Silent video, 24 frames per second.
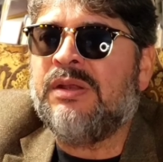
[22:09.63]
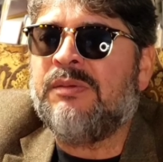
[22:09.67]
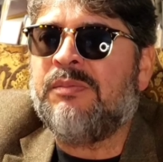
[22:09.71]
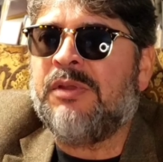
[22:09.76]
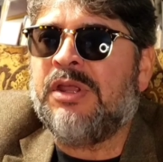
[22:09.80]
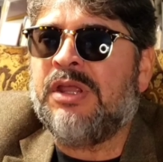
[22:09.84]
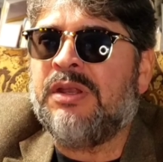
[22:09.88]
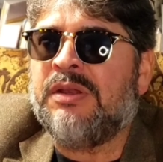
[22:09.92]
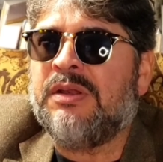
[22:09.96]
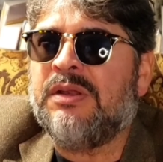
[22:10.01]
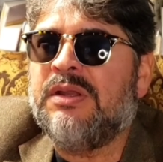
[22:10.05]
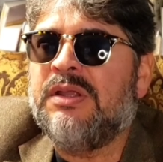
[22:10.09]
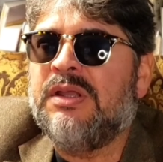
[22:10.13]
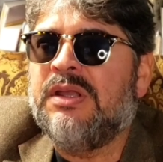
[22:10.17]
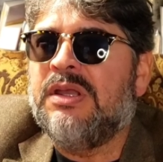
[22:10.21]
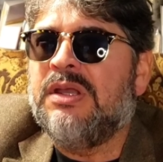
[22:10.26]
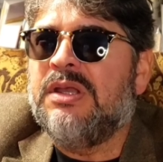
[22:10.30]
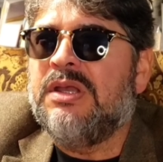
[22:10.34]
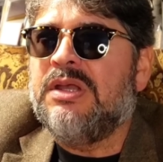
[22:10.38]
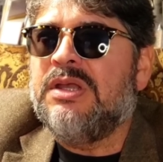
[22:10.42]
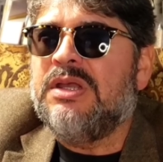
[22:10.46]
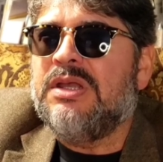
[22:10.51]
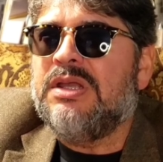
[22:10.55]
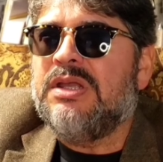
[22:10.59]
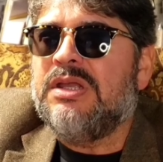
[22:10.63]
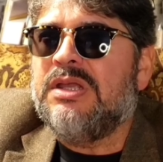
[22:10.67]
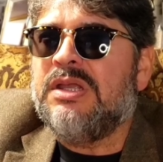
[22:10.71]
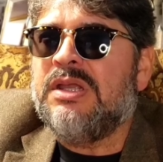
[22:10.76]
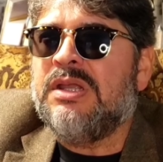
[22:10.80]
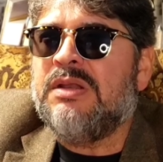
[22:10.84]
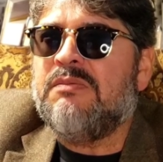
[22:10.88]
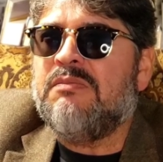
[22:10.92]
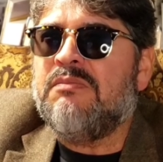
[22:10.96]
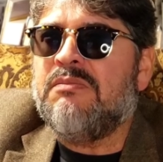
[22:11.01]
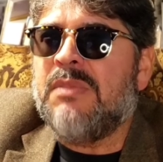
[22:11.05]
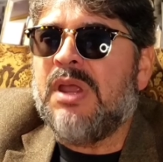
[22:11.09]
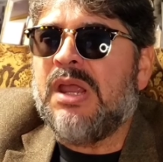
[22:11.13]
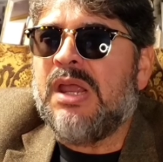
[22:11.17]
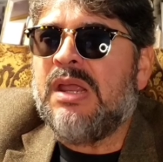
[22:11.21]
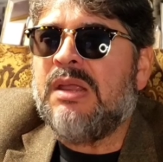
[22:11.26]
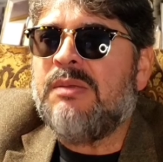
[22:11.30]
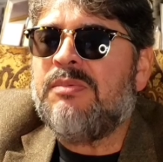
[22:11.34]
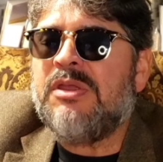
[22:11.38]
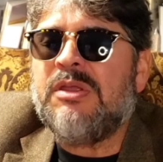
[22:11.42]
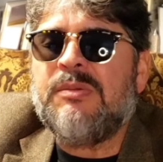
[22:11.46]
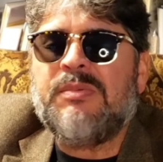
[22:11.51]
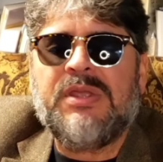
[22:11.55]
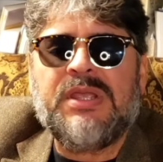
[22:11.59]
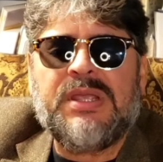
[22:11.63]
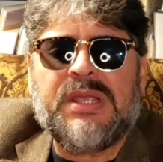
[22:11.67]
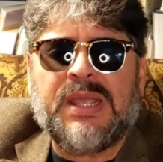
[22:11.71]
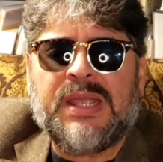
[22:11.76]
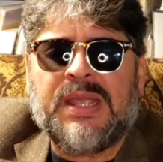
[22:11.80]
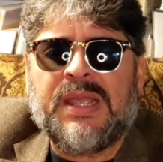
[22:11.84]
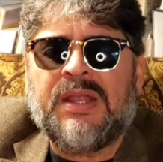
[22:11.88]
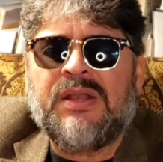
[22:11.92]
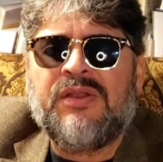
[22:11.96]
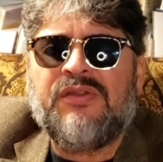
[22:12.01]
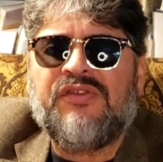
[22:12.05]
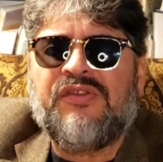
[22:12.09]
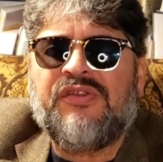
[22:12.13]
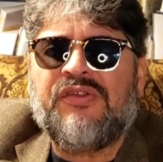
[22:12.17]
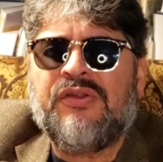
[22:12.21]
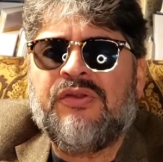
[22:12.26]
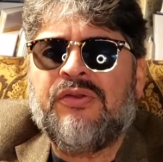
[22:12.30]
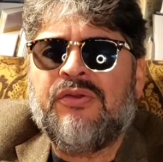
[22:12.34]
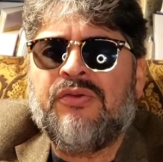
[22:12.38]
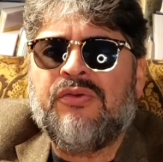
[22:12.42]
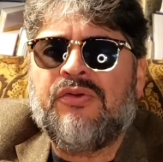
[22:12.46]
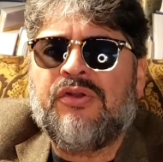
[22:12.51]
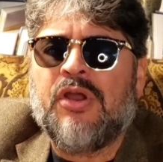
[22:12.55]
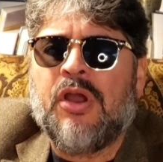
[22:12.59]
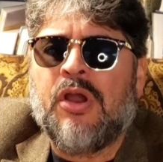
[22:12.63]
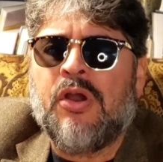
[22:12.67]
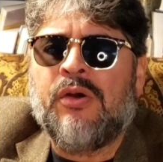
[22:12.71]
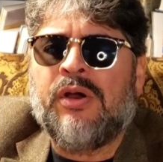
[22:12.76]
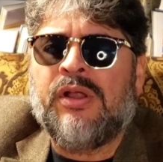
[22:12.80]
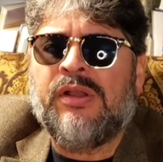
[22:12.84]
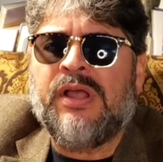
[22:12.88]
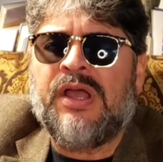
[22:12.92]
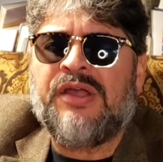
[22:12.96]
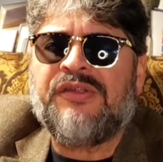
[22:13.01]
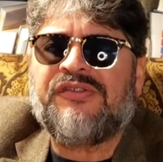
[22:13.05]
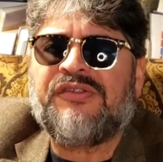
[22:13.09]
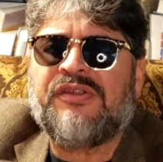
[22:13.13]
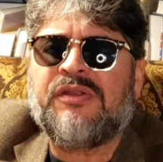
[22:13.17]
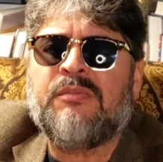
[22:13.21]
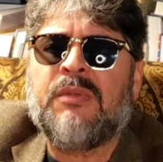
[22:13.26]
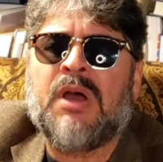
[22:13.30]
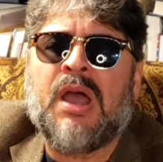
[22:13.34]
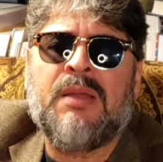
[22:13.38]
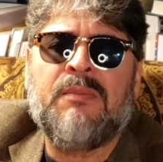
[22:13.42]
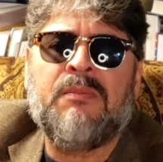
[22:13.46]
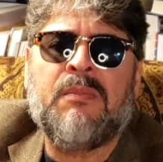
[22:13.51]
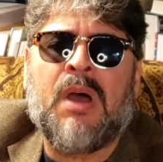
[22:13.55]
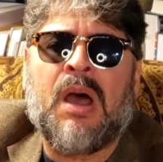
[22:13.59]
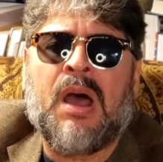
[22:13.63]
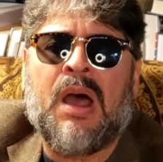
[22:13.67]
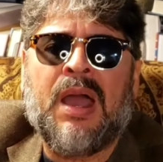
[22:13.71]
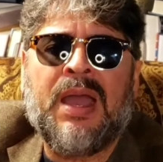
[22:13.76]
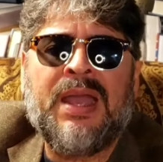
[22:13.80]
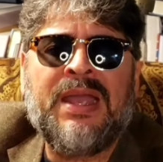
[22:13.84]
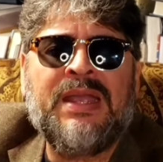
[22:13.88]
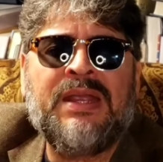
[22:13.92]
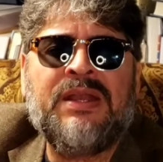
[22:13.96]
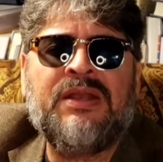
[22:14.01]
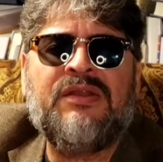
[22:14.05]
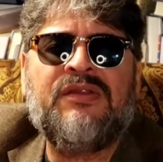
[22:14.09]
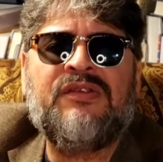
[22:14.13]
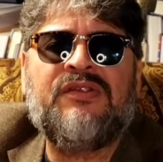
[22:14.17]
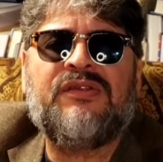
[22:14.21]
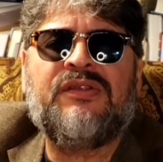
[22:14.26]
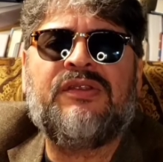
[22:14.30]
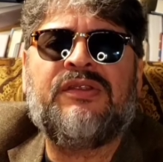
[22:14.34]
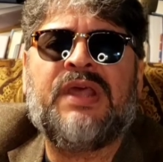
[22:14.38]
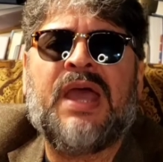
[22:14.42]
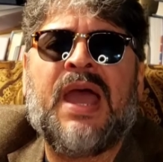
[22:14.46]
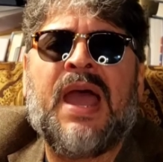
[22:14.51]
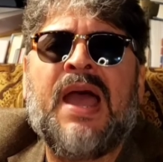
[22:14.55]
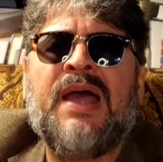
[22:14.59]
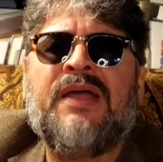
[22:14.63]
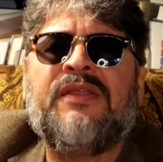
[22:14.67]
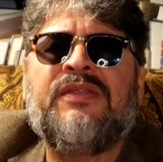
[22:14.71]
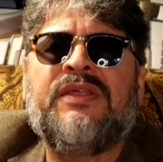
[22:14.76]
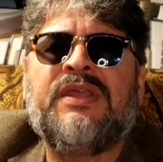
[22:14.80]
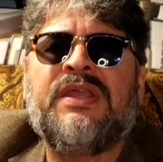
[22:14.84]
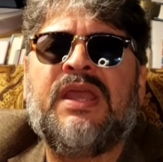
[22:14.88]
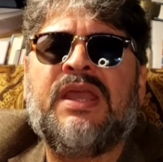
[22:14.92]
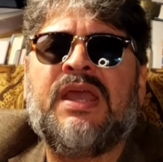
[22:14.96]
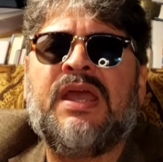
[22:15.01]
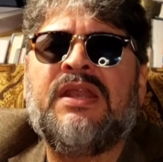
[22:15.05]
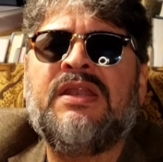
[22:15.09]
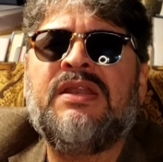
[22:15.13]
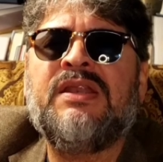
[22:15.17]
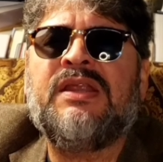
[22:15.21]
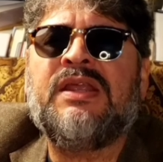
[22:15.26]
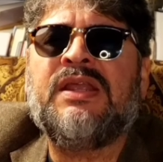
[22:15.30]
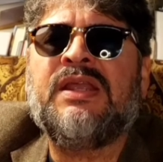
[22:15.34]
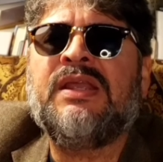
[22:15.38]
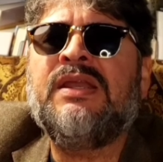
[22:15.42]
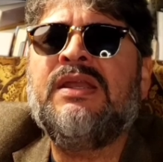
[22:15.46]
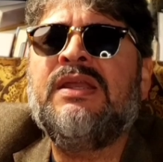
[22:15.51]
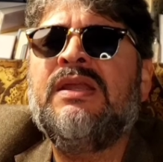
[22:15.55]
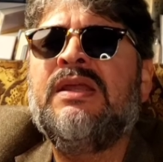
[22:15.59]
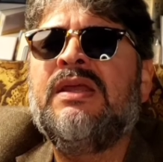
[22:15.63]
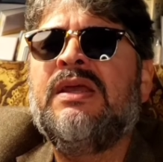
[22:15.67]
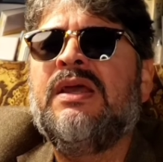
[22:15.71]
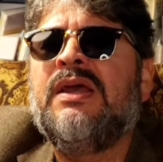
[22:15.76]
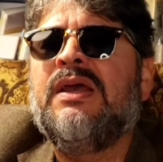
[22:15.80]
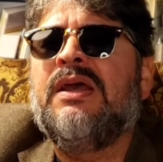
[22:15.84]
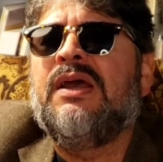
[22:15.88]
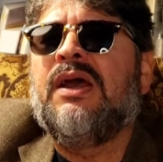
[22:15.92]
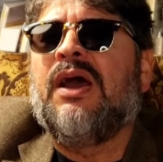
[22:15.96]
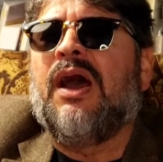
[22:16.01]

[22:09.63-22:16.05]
it maybe began to coalesce in my mind that the ending